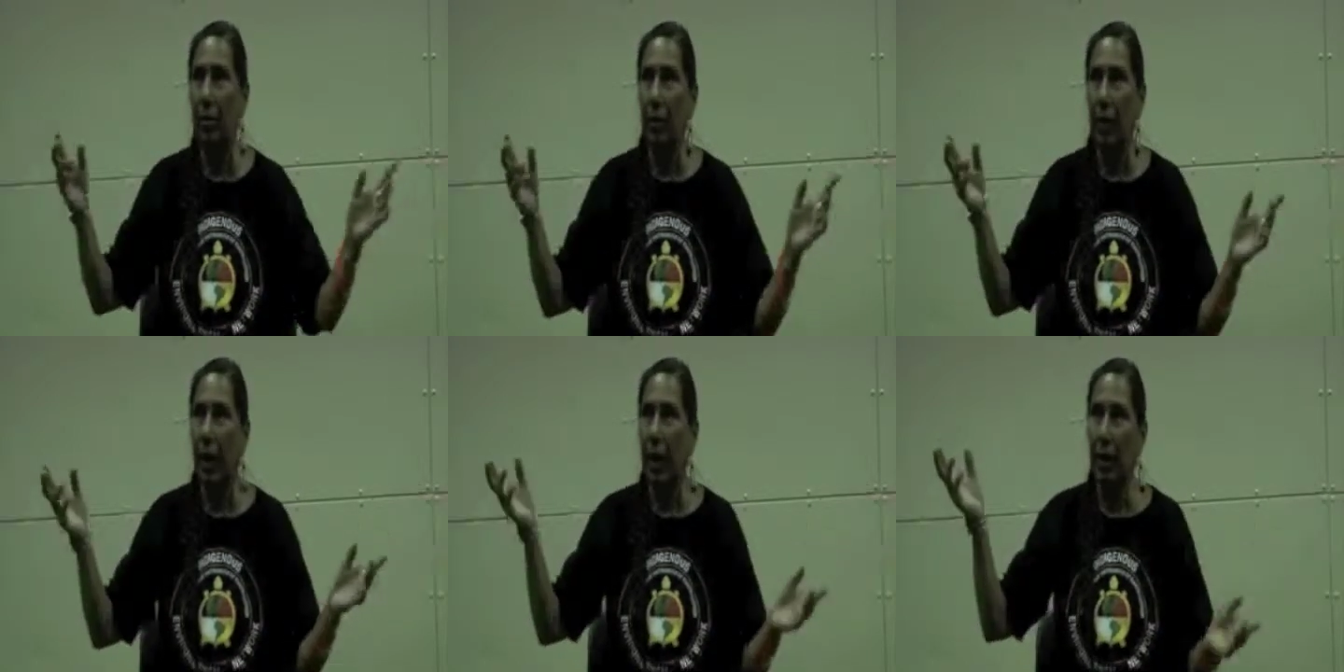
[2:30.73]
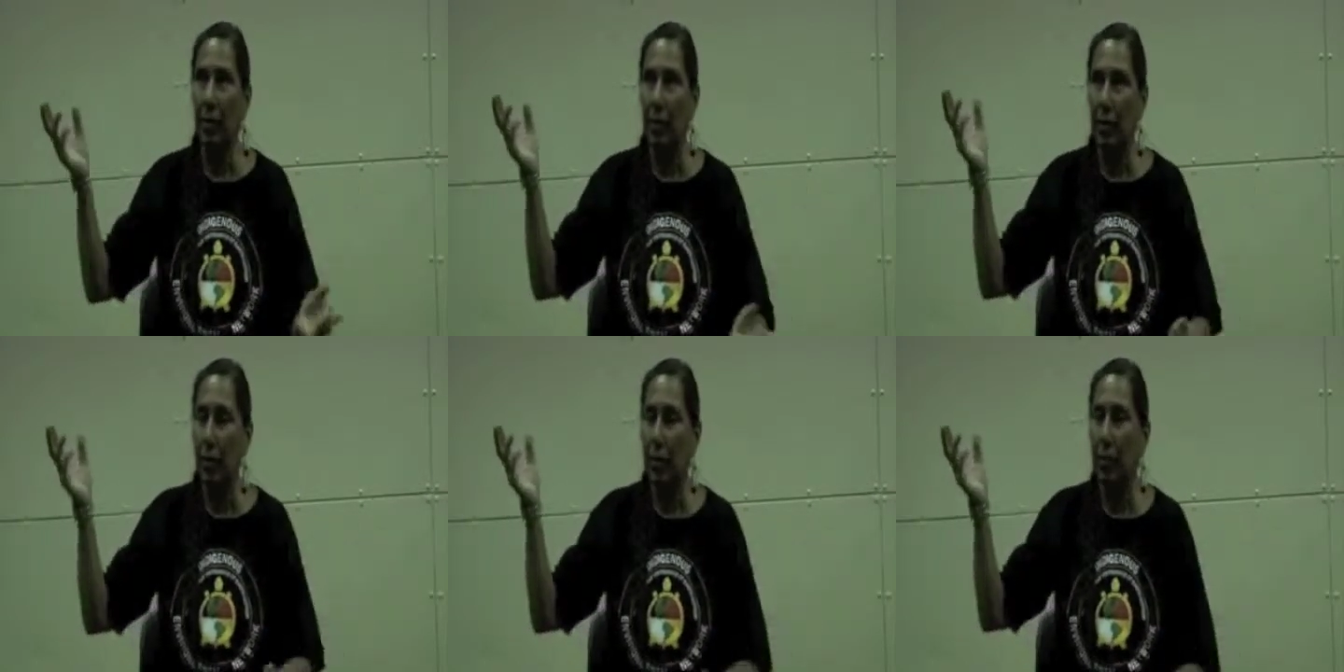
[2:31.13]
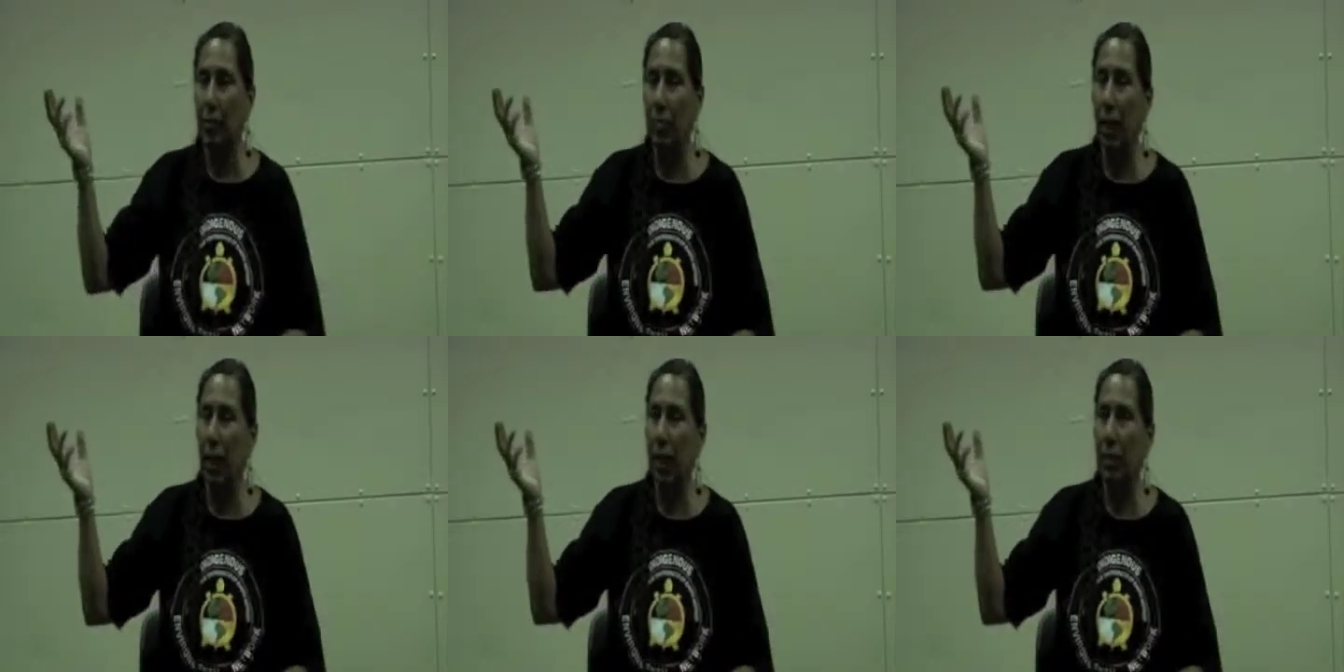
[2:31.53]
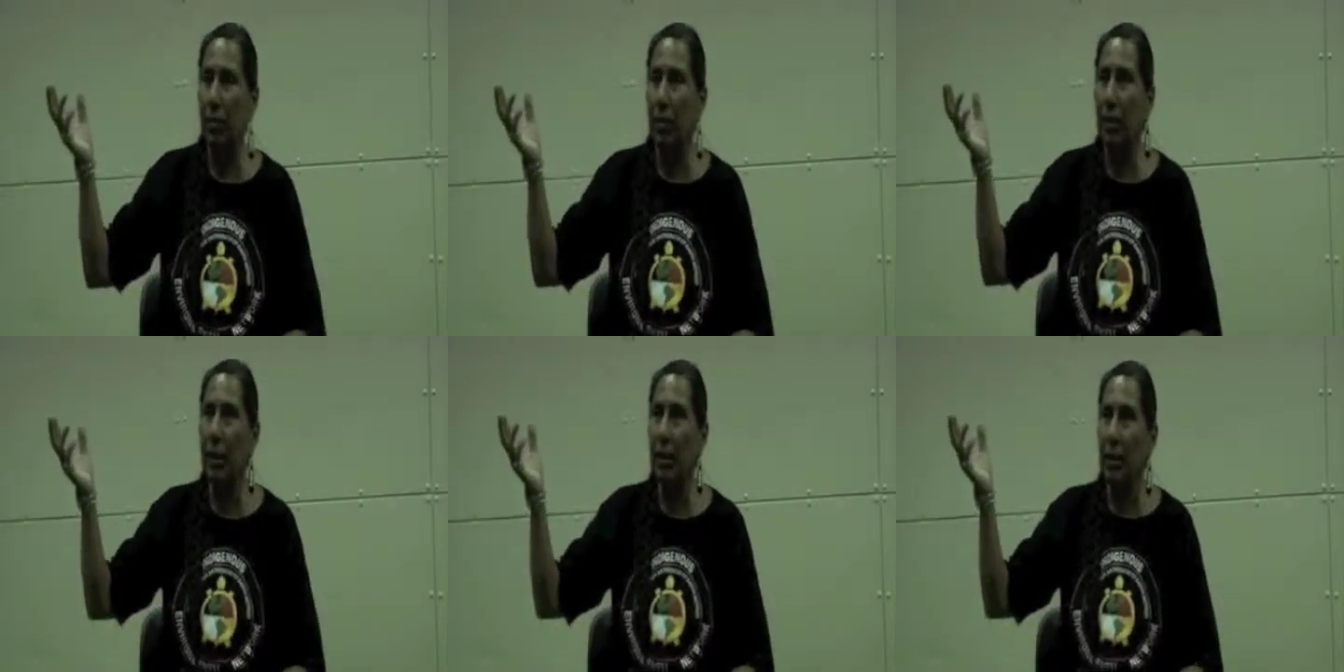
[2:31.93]
We have a
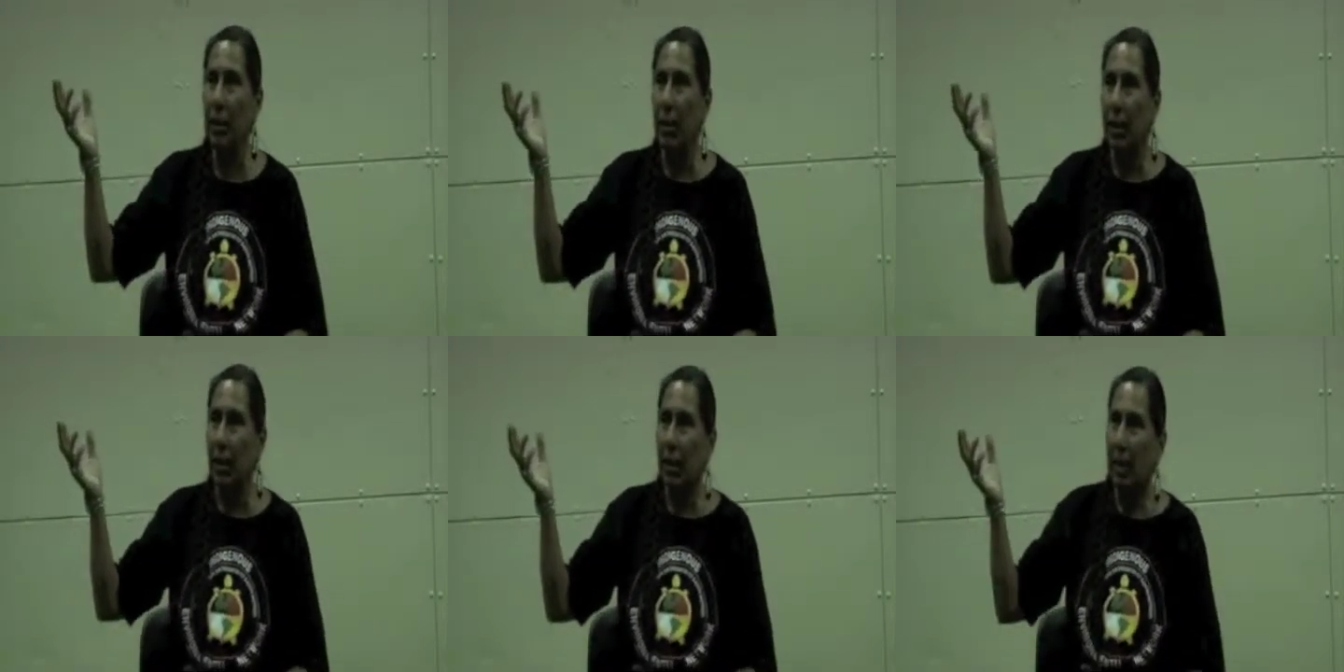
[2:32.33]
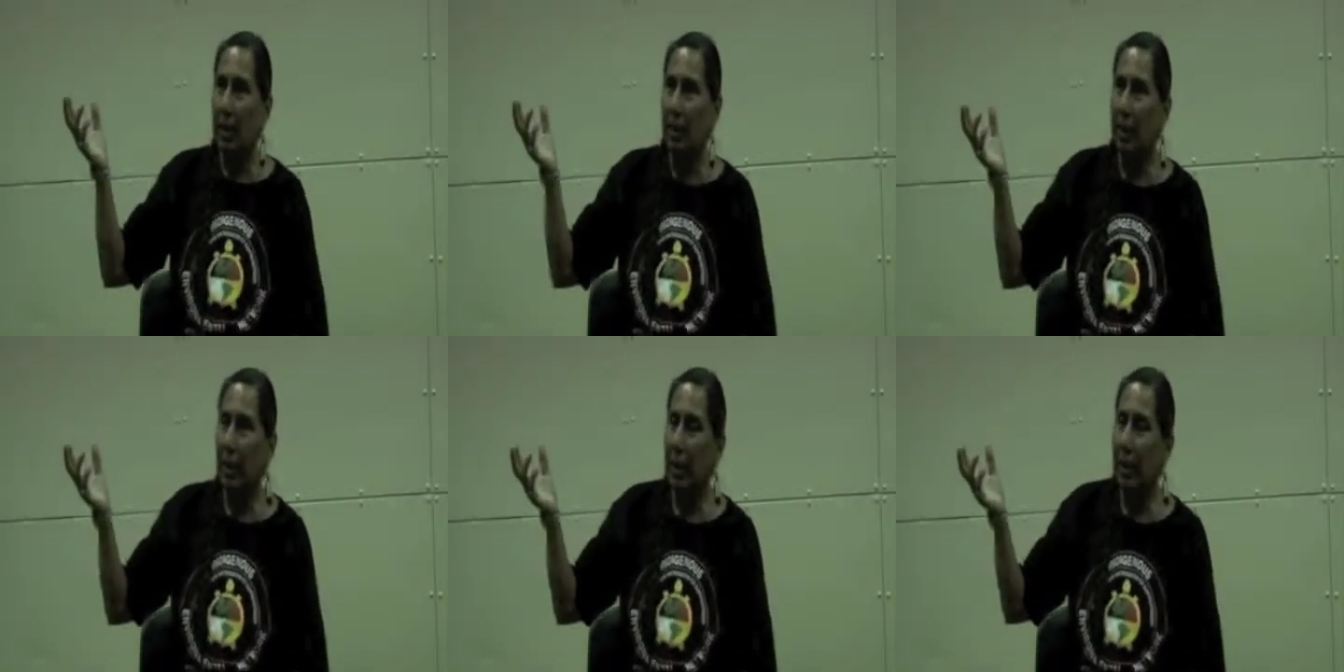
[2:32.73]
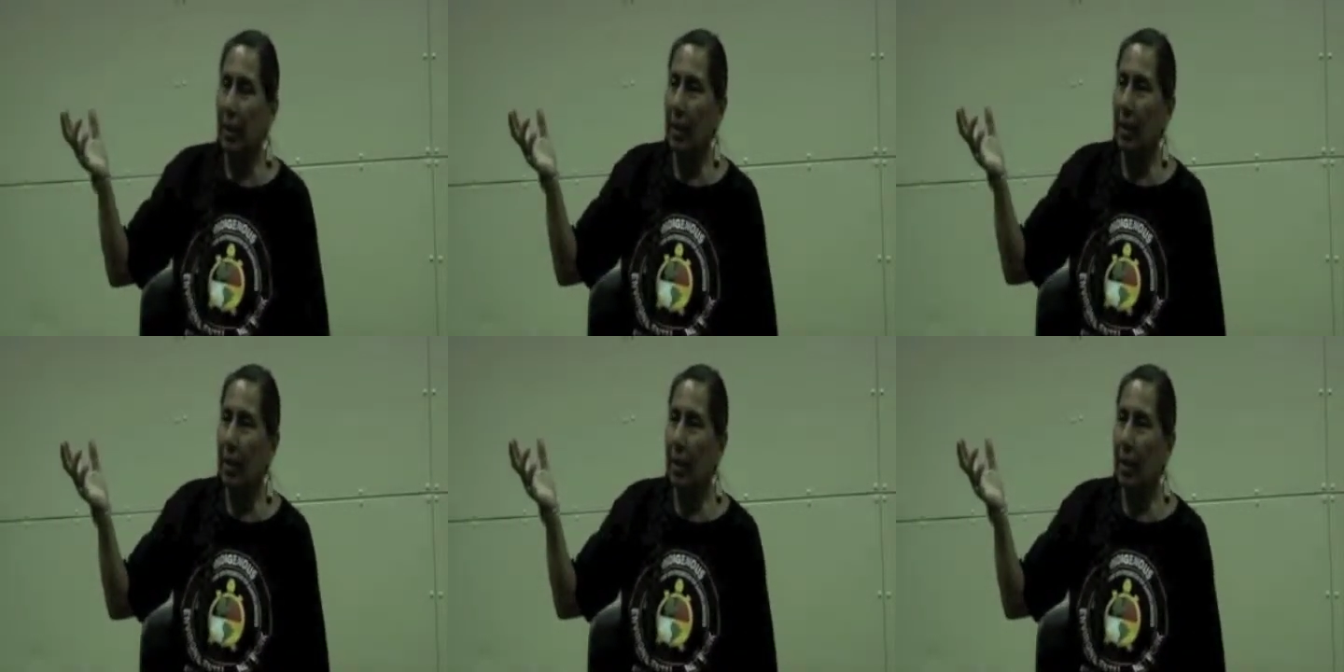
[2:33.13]
refinery there.